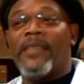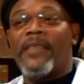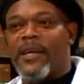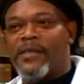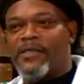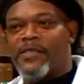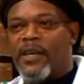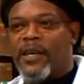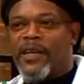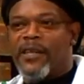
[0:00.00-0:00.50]

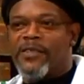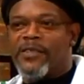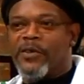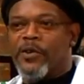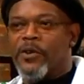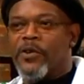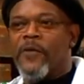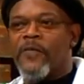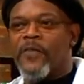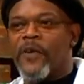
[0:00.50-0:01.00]
that change,
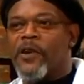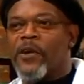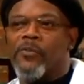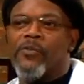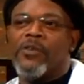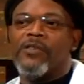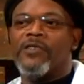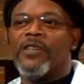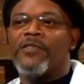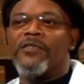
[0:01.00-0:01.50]
or you're very
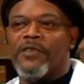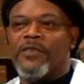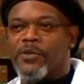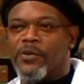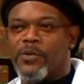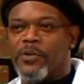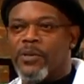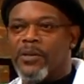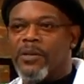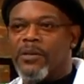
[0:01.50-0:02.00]

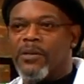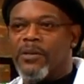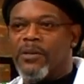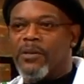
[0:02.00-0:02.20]
resistant to it,